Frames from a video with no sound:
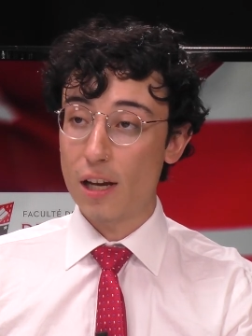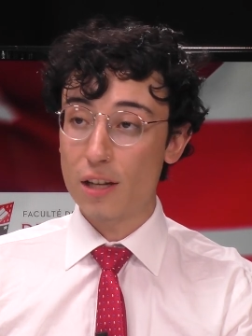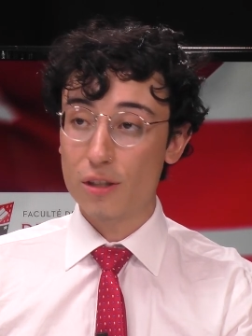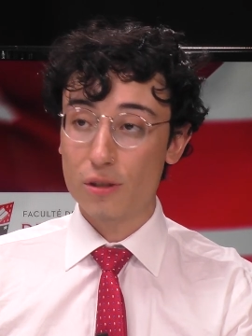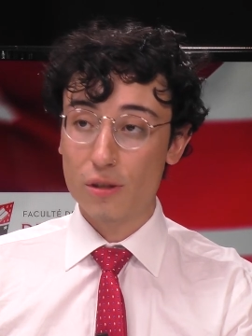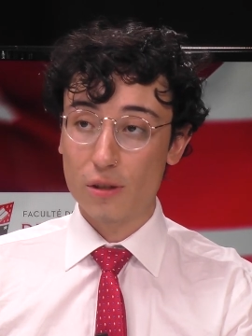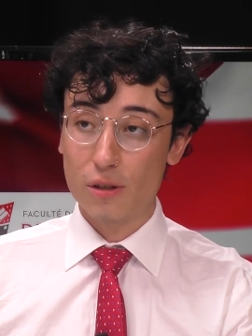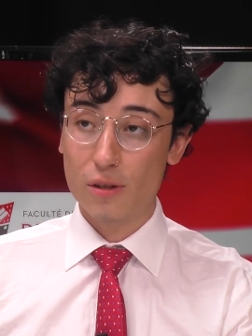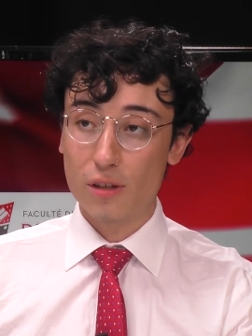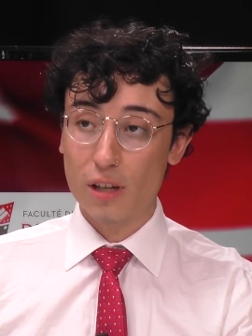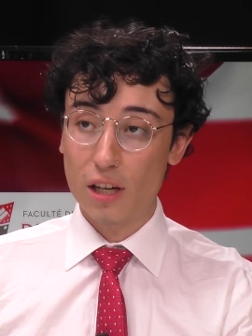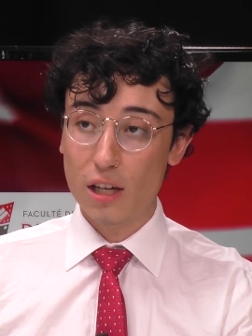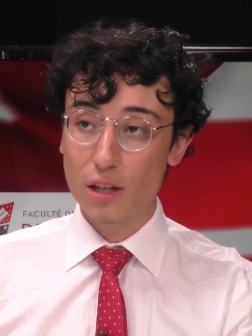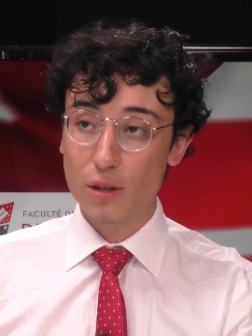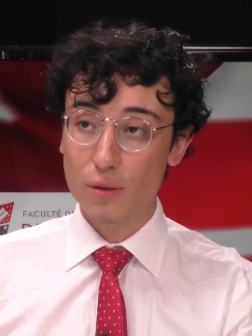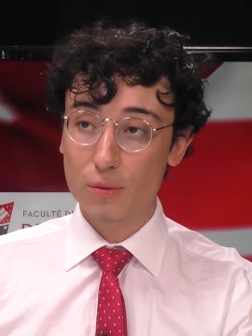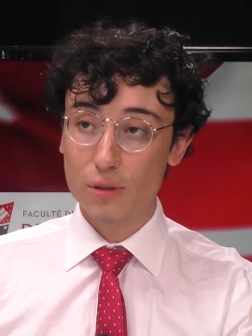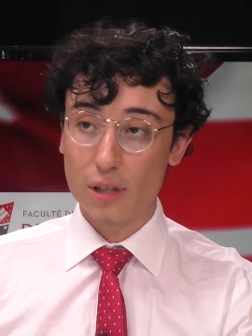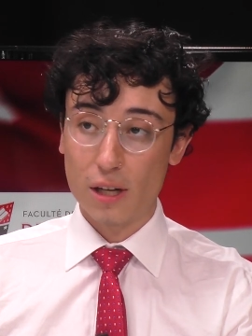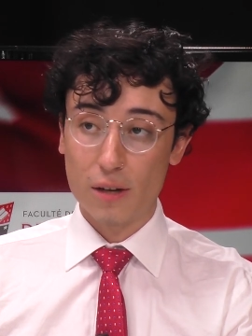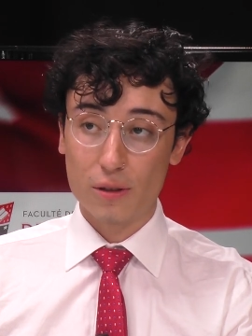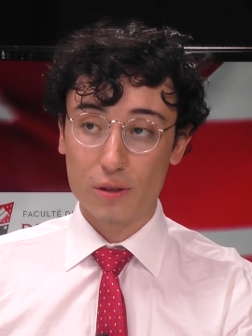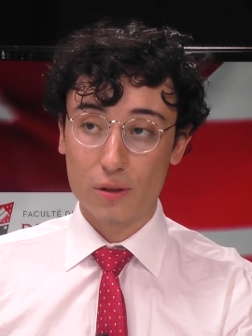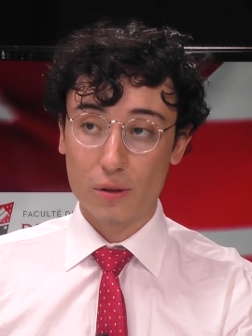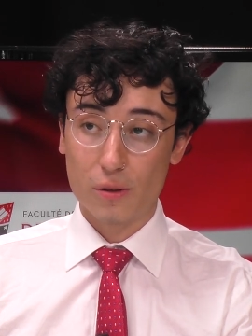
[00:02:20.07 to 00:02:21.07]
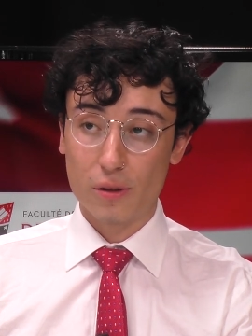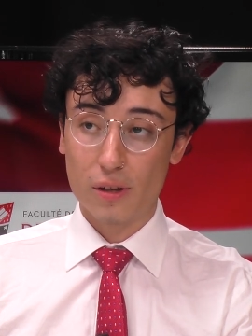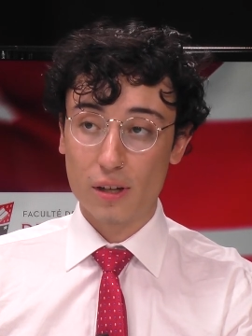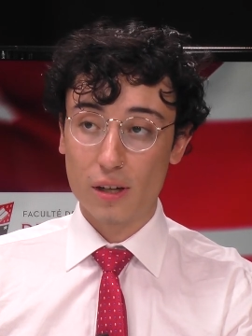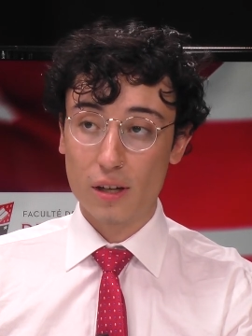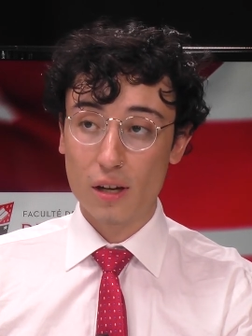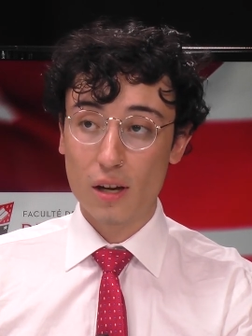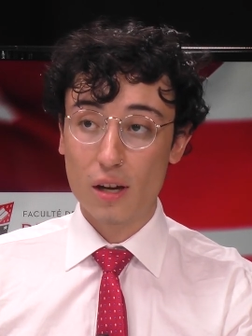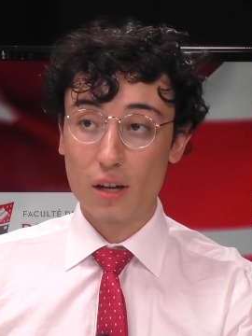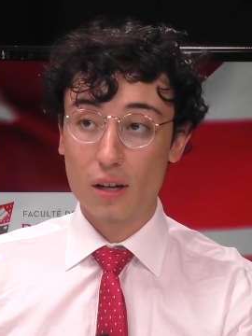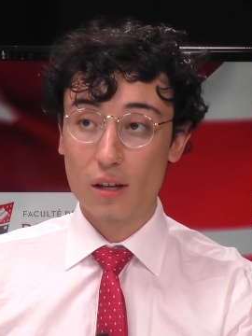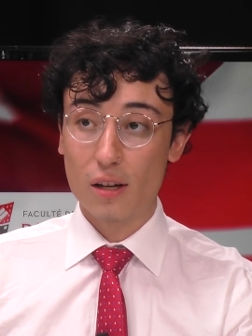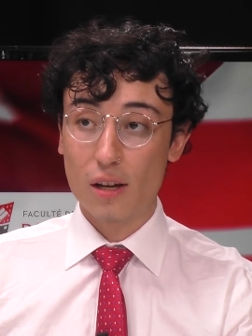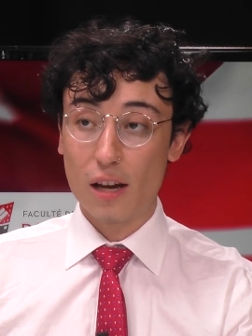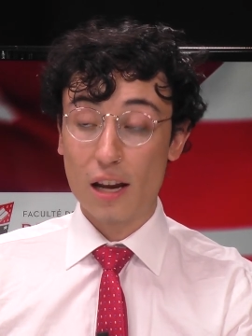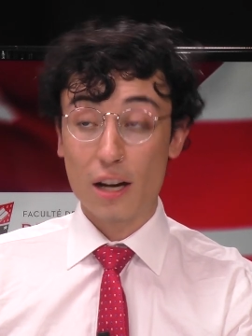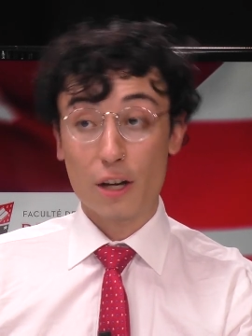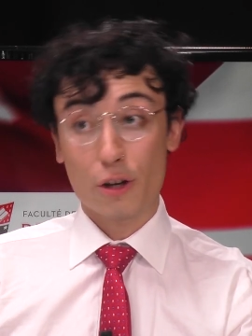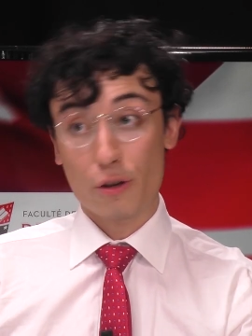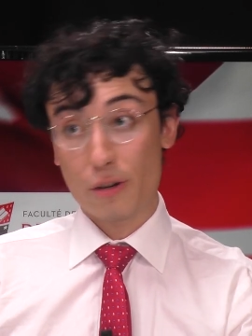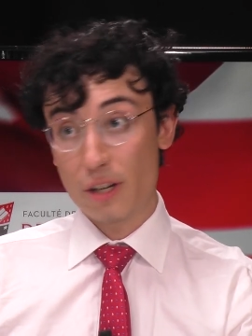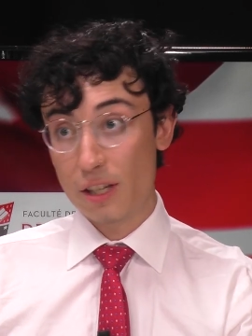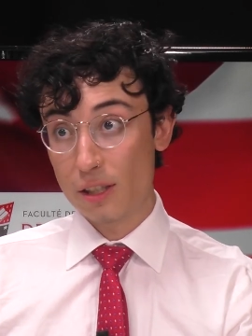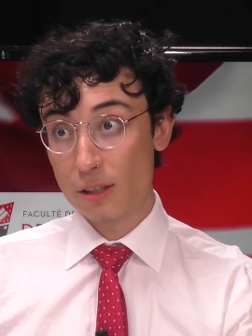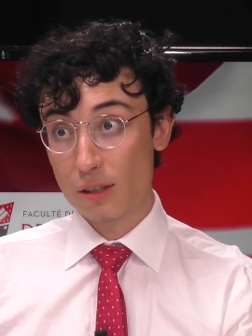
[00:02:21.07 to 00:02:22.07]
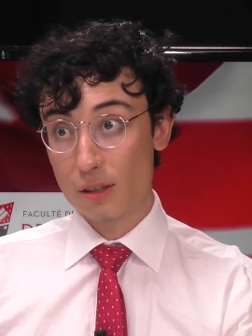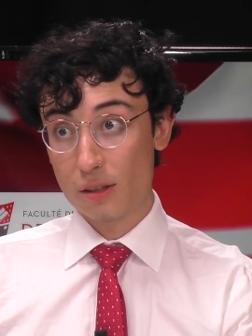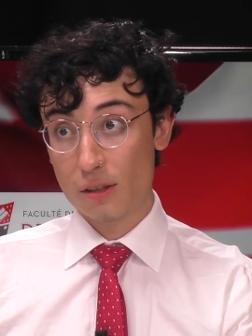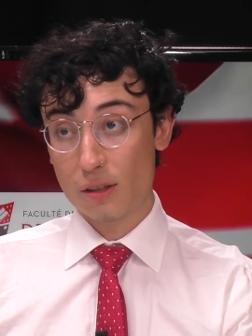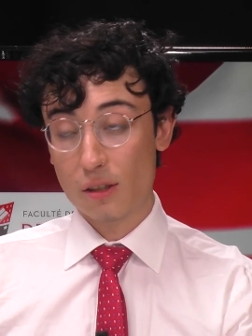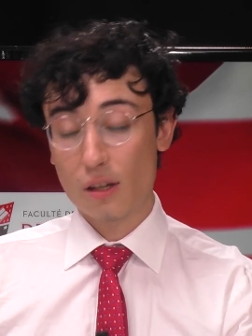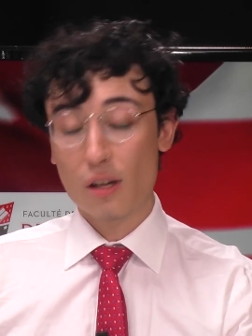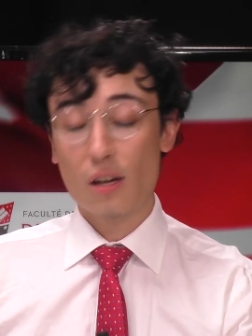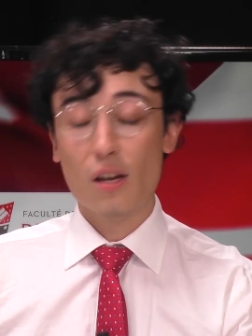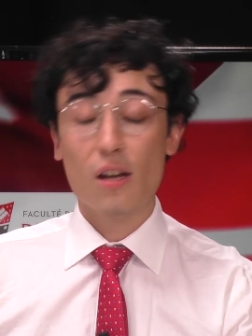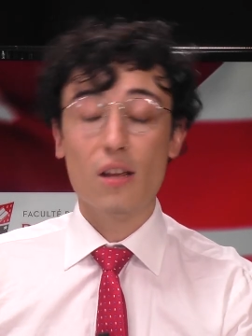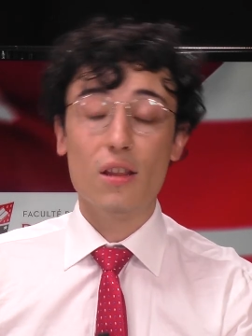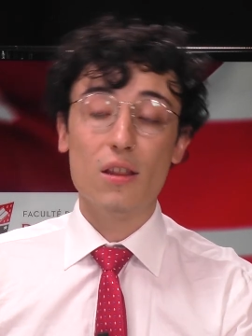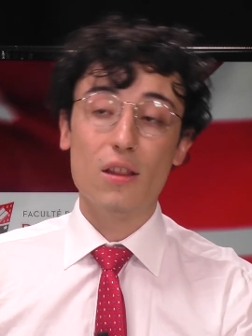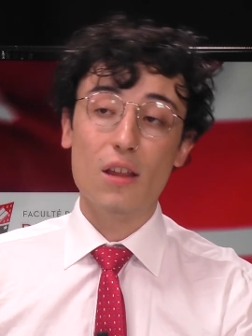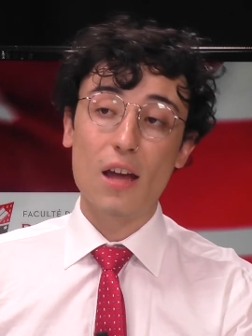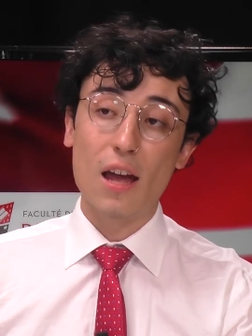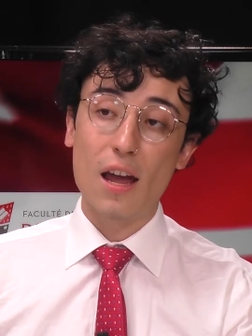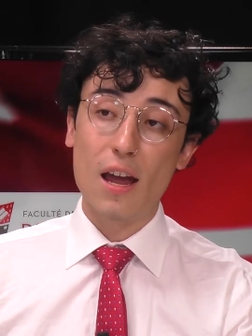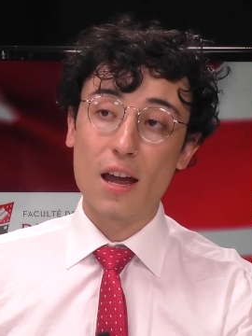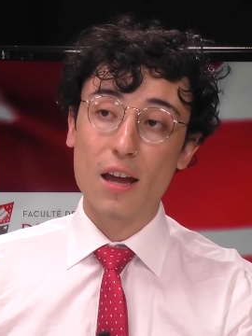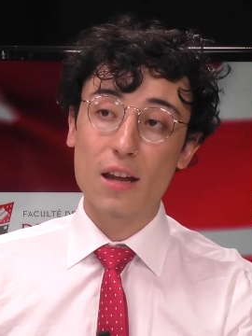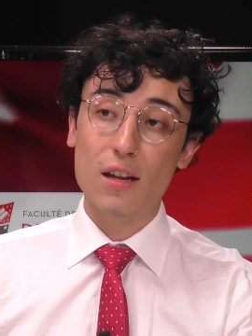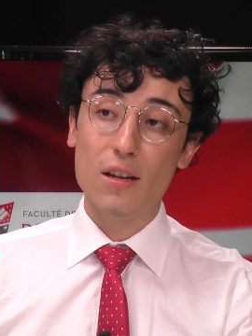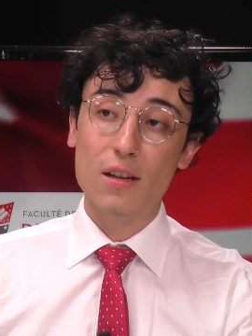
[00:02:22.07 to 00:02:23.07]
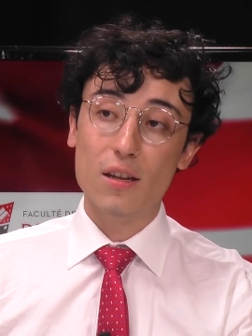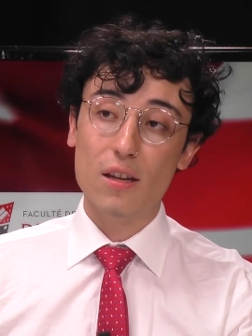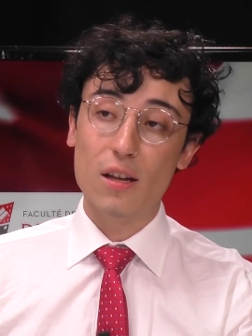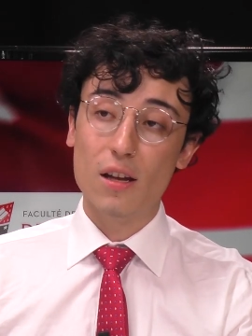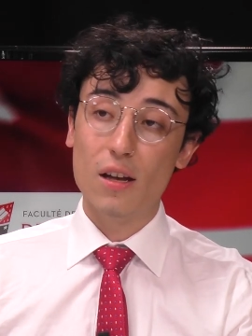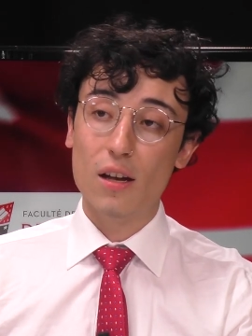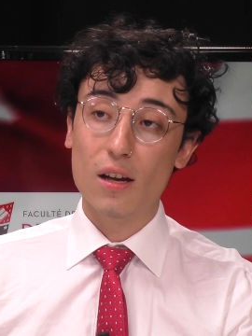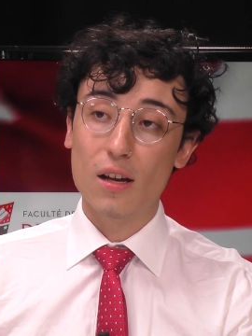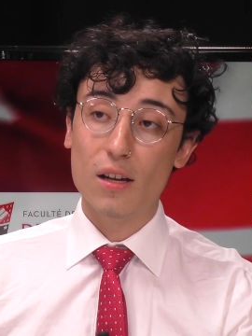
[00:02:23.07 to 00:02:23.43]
entered EU territory in Greece, then